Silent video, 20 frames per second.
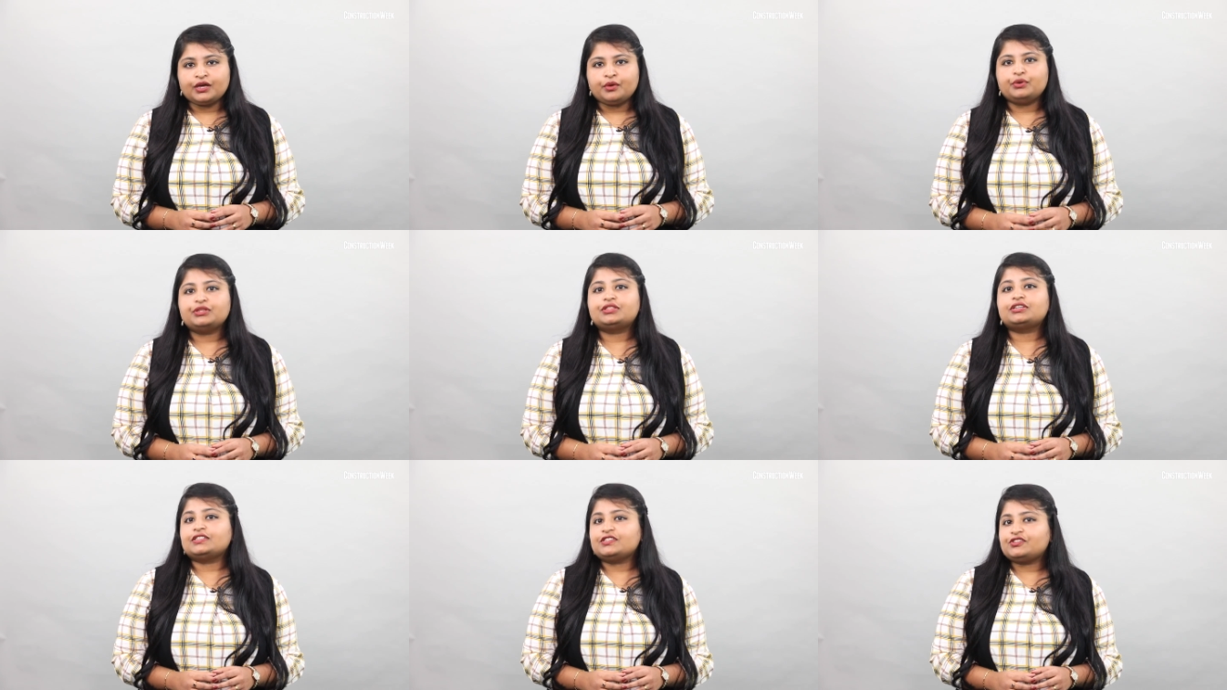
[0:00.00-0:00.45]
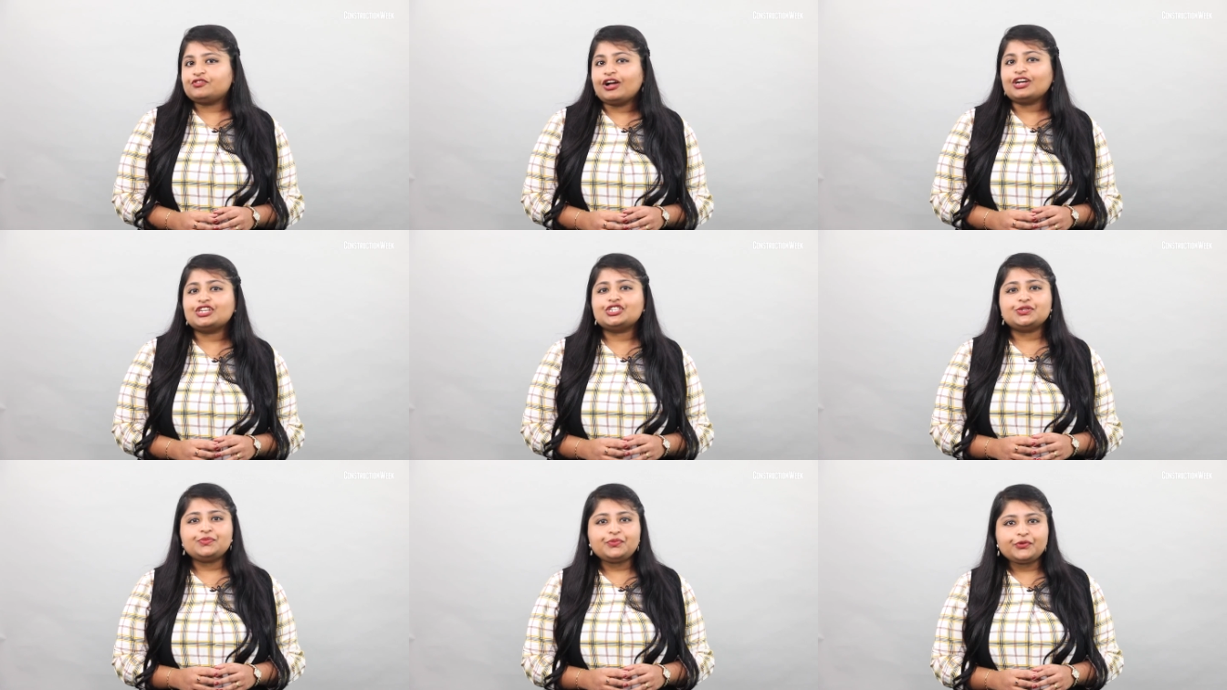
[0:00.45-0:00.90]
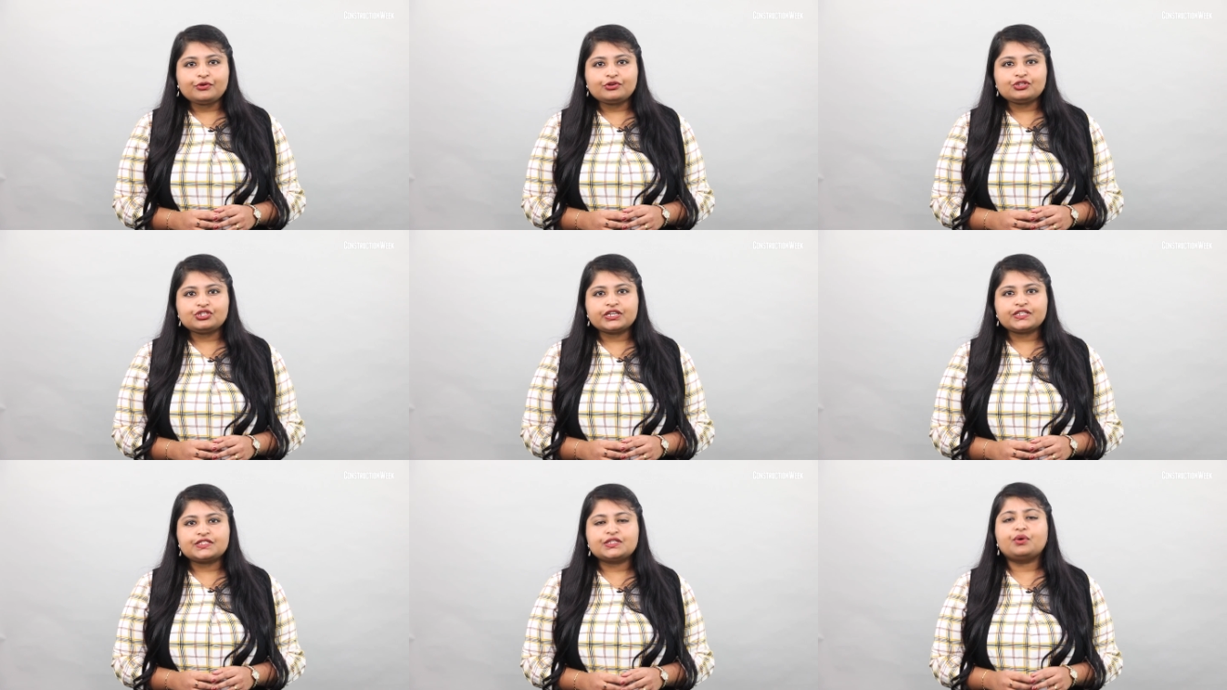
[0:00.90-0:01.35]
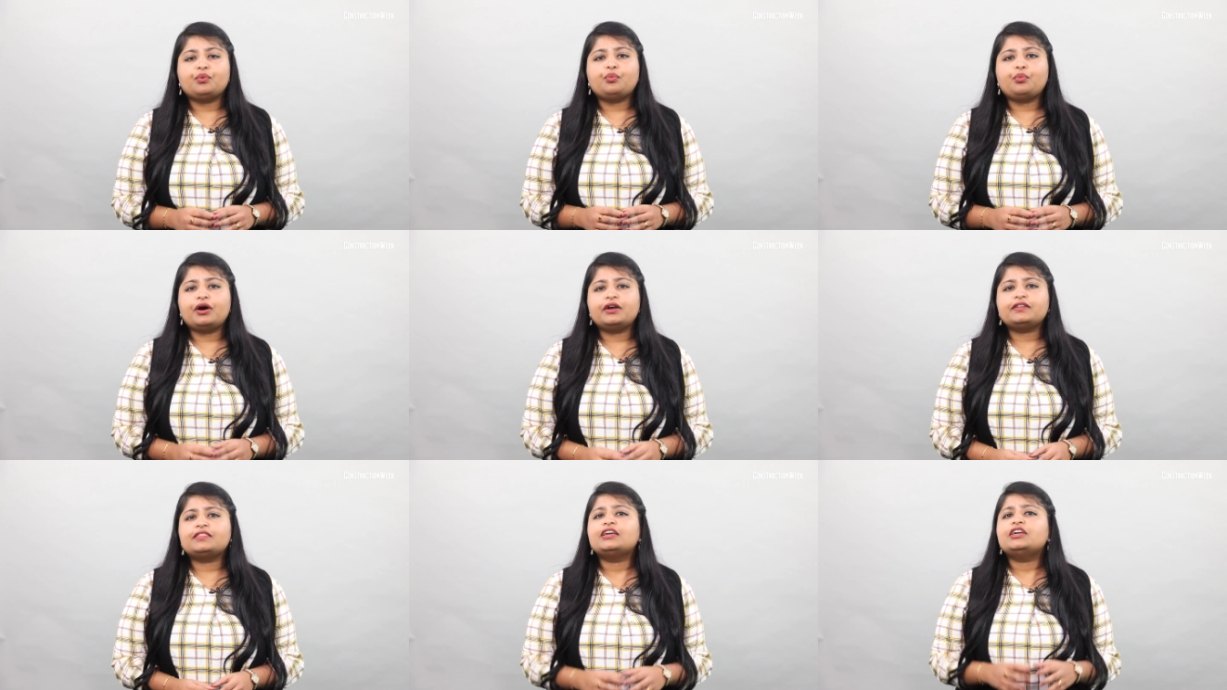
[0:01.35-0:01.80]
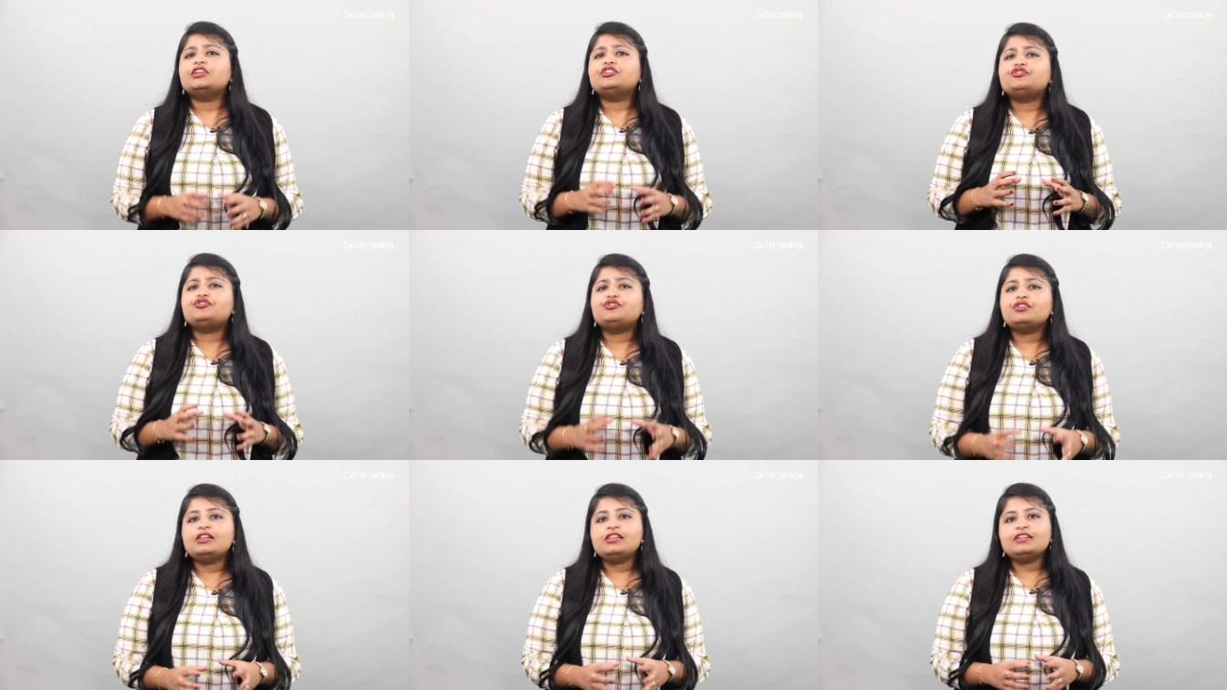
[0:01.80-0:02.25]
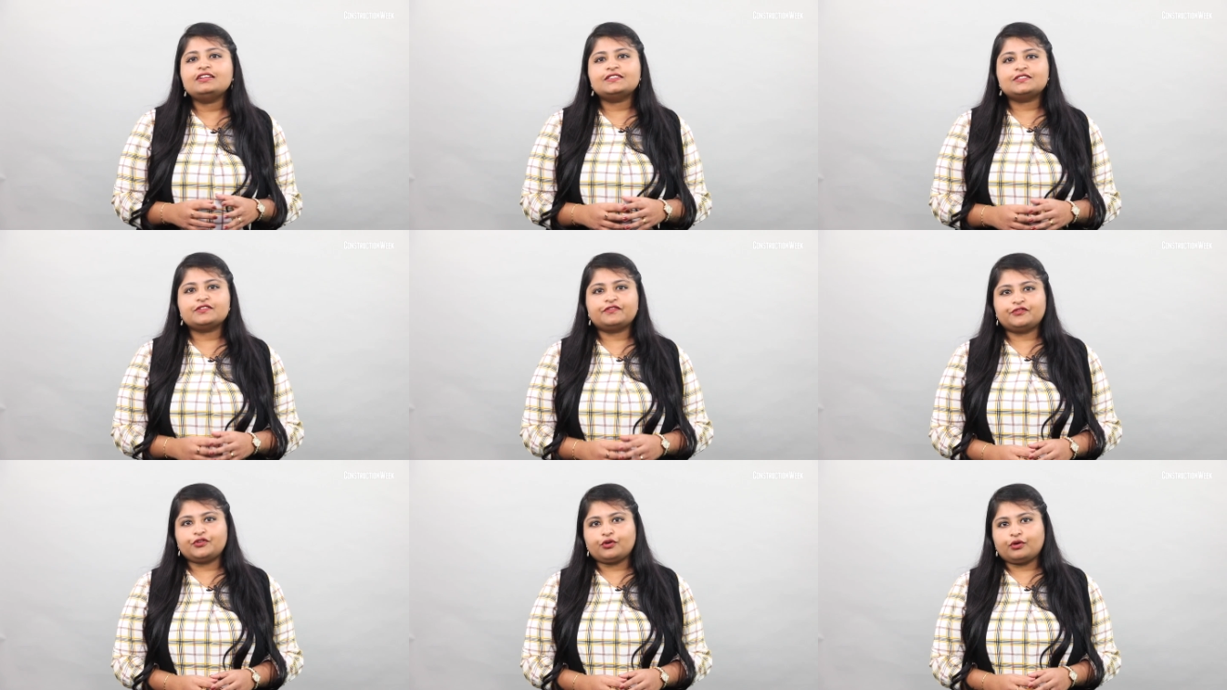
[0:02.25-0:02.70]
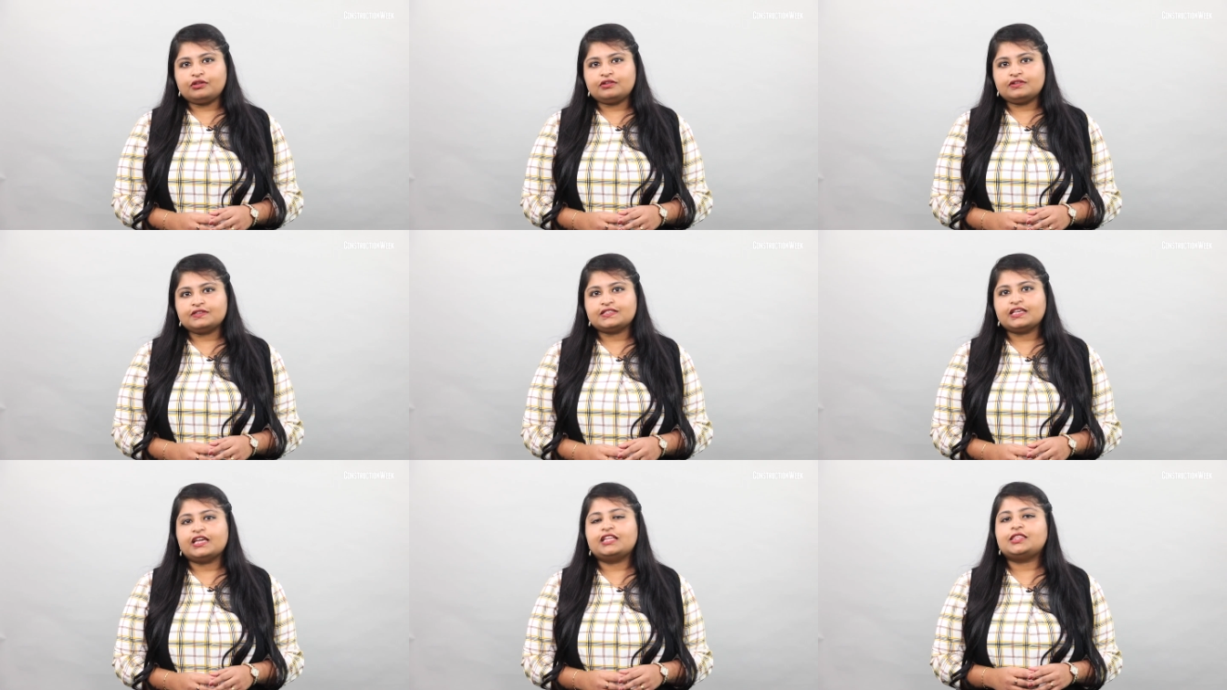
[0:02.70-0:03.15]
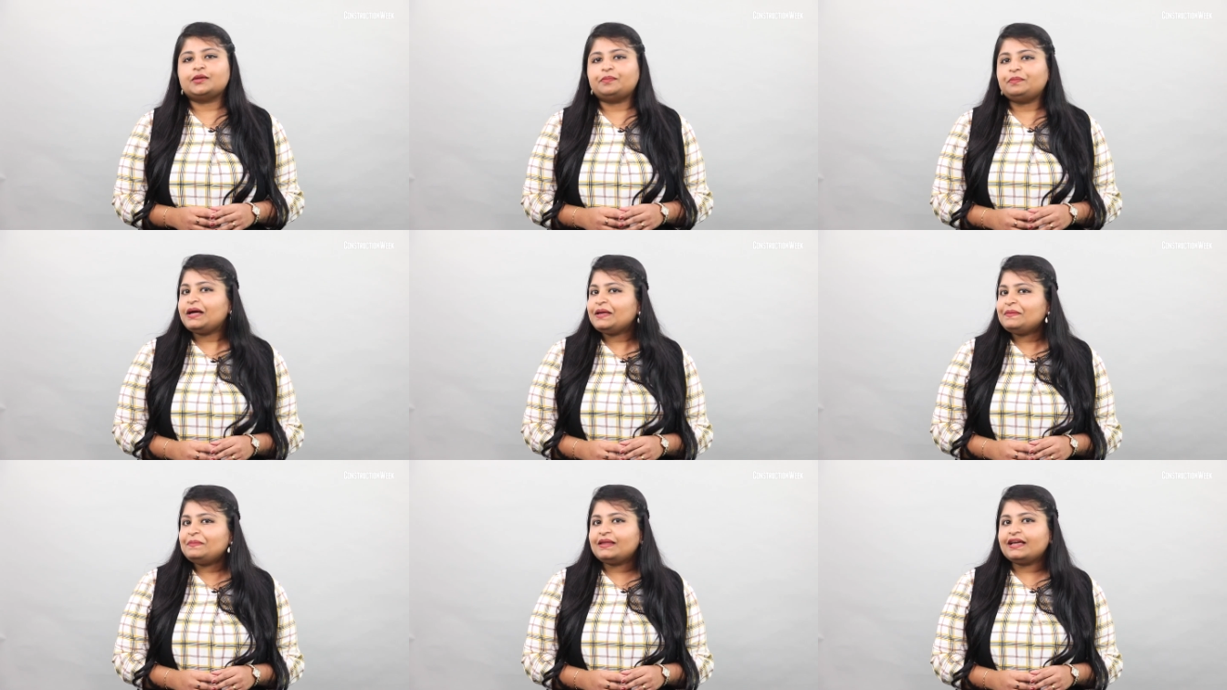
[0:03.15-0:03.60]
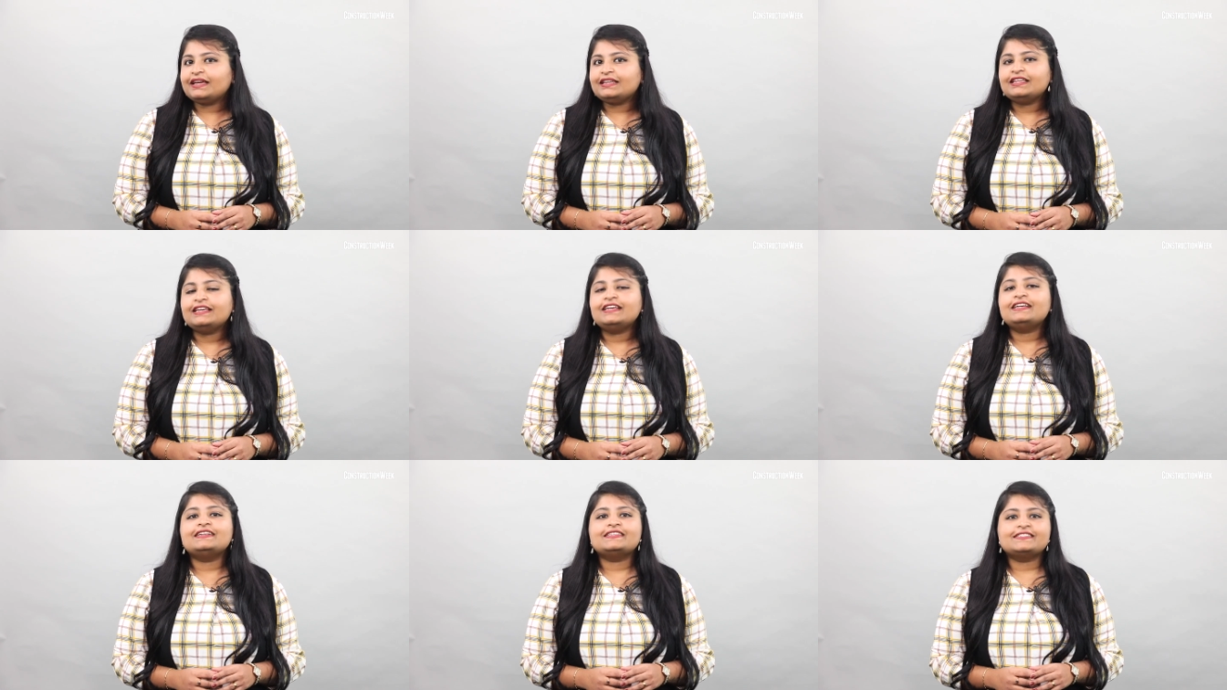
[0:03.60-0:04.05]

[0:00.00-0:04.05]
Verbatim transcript: With construction projects worth trillions of dollars in the pipeline,